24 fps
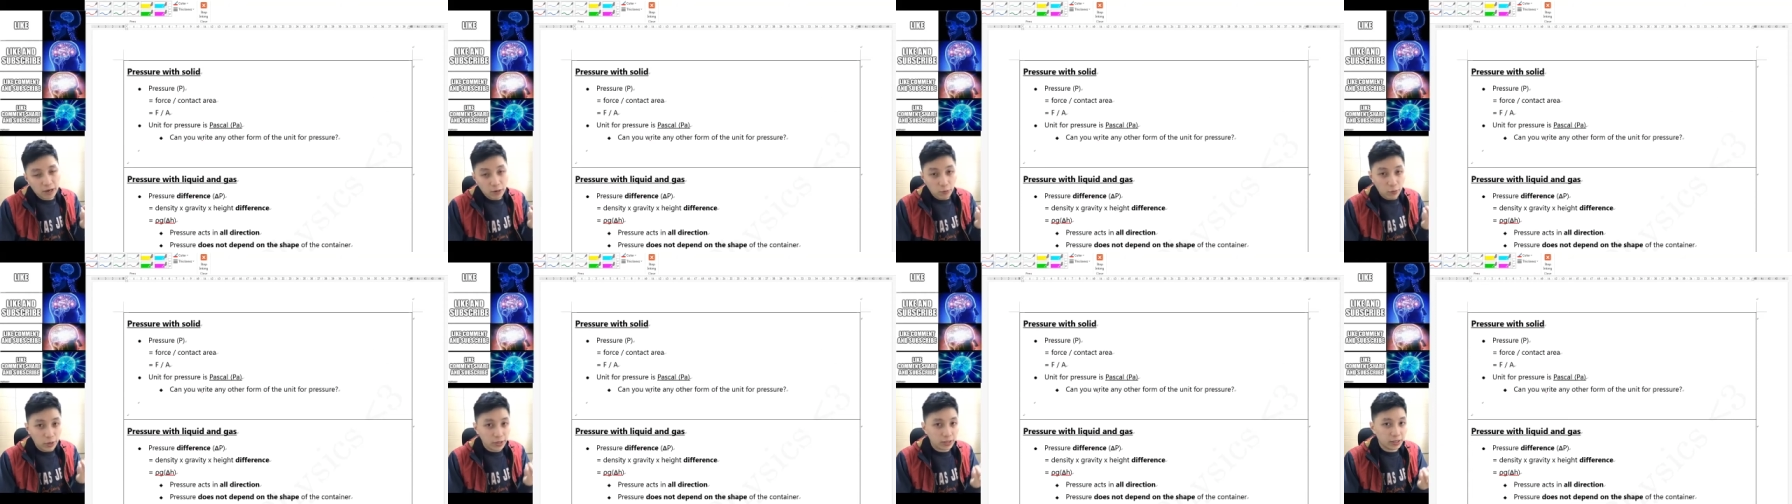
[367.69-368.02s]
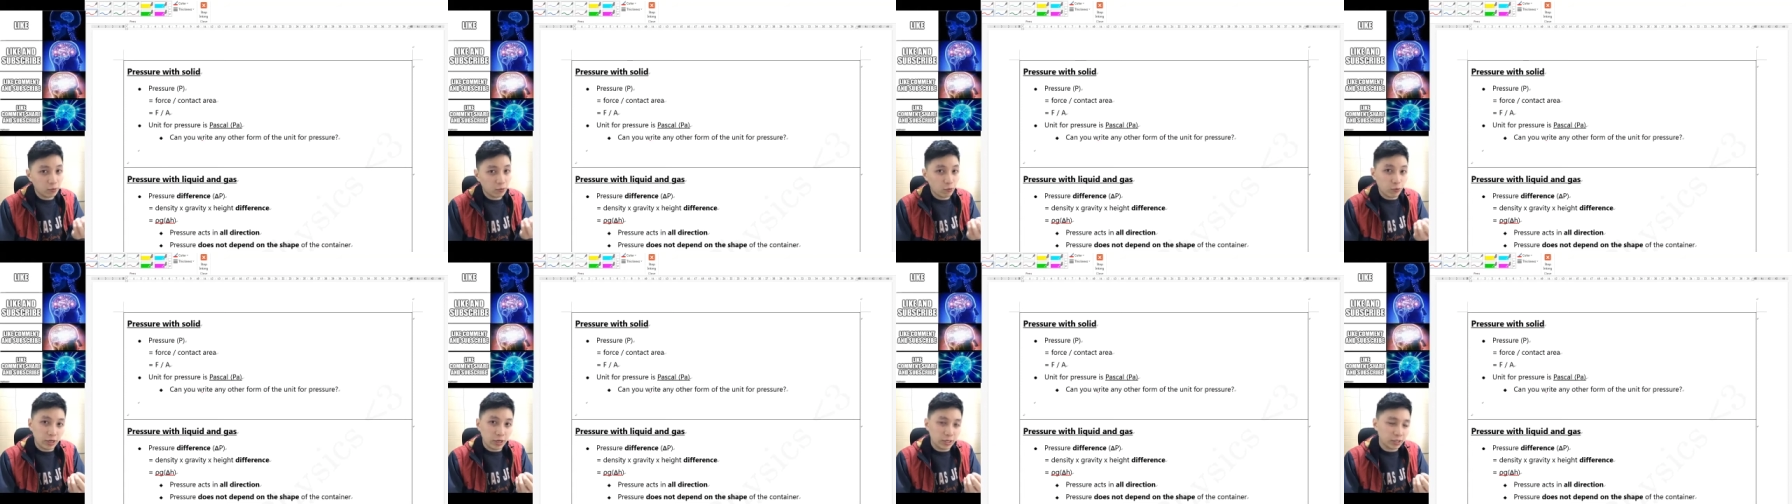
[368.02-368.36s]
whether
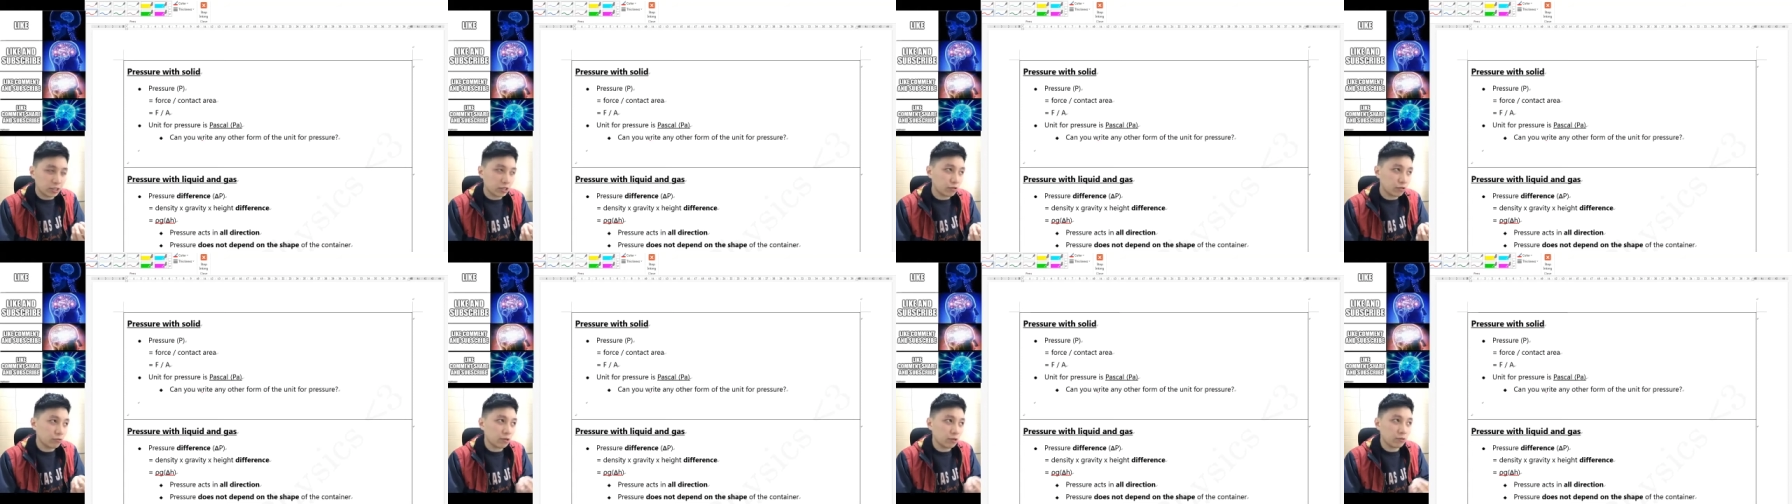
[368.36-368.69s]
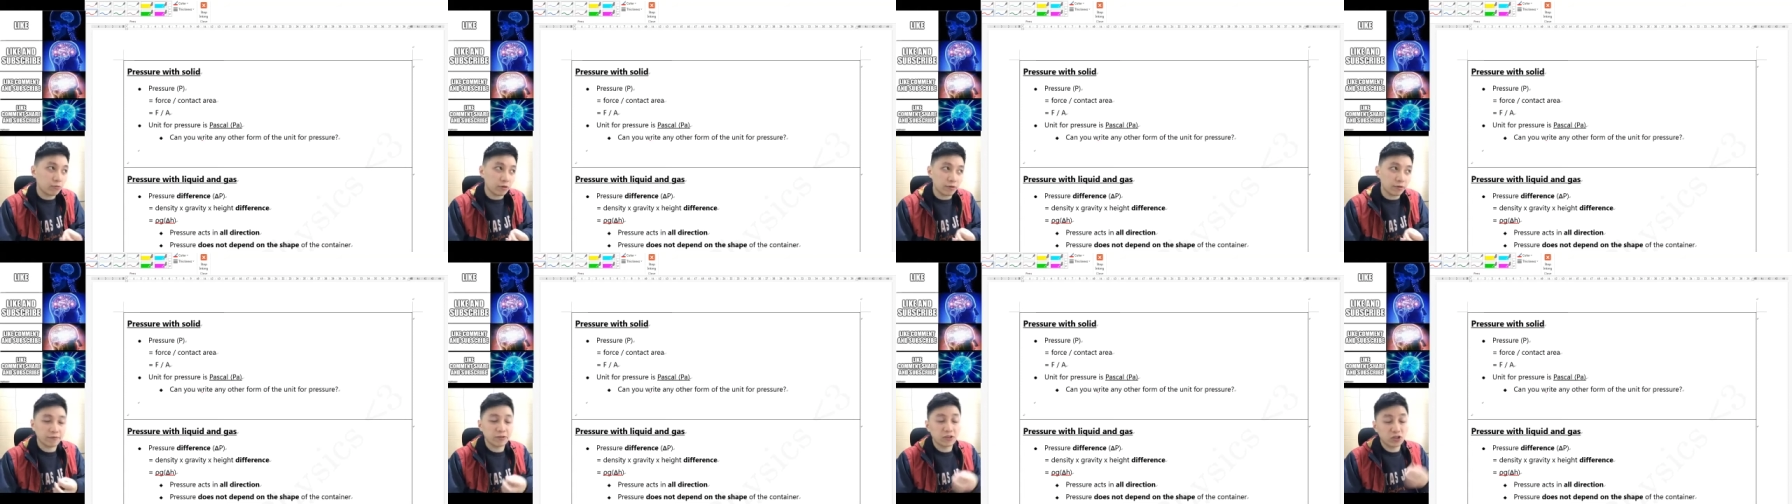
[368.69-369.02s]
we are dealing
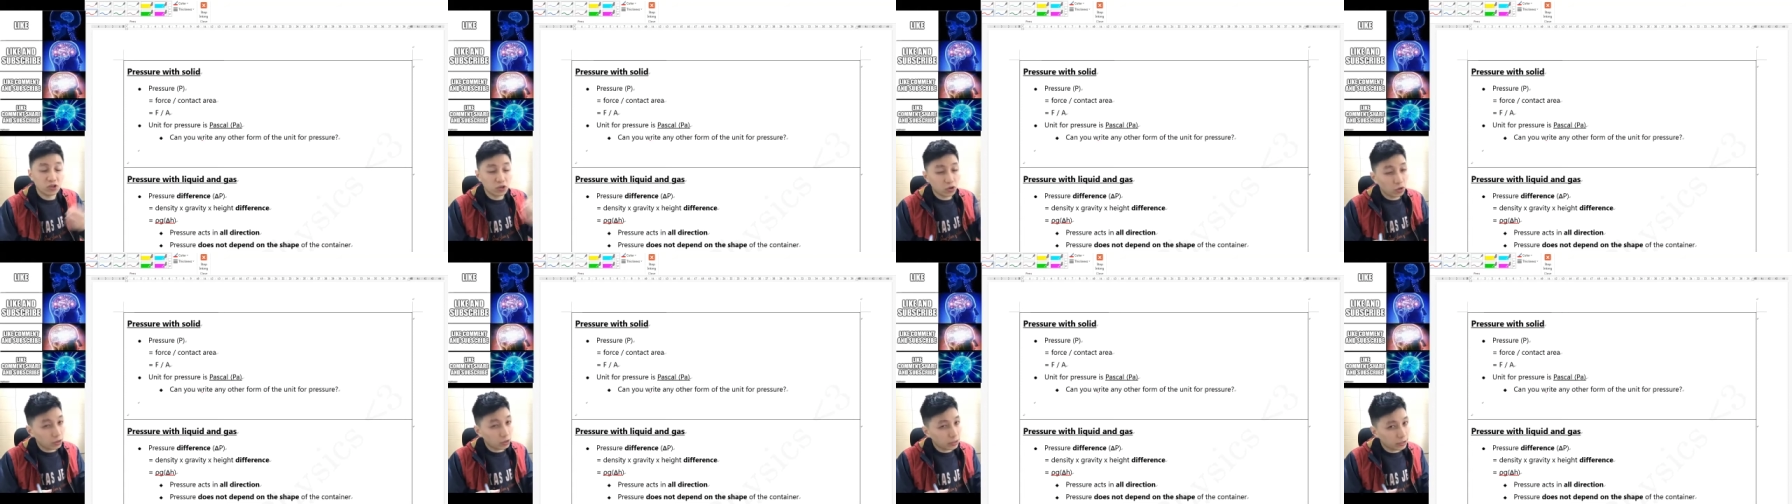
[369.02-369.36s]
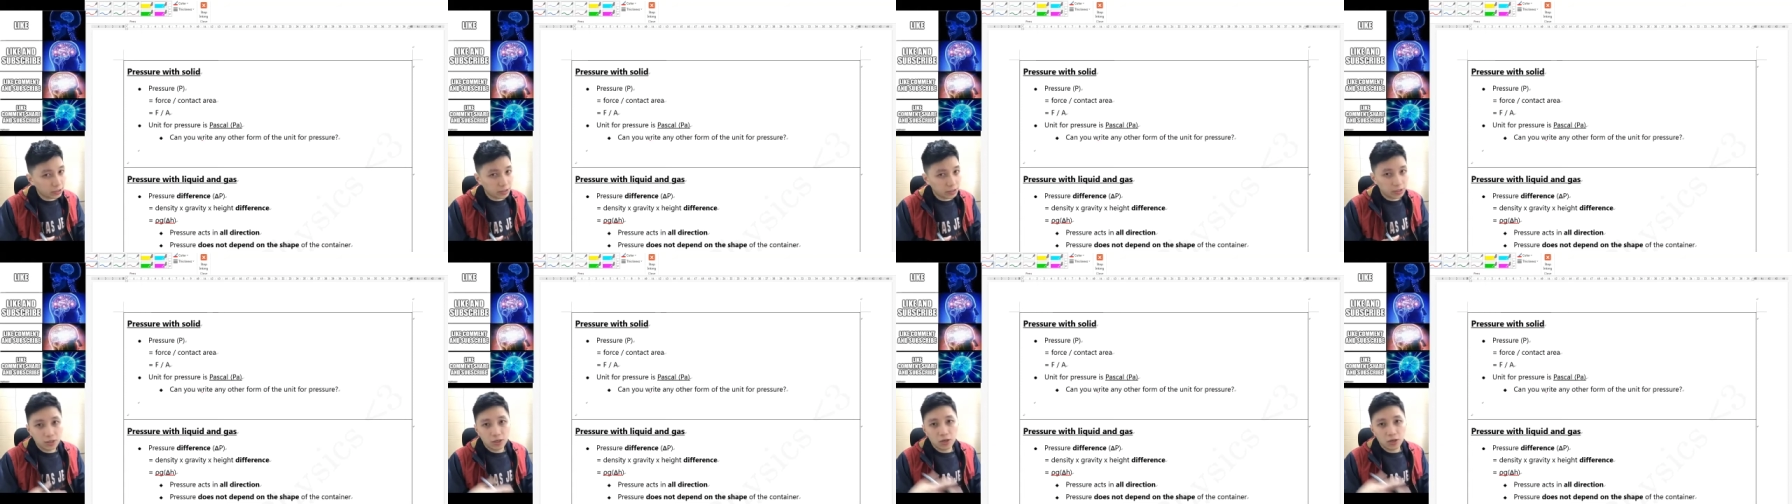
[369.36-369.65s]
with solid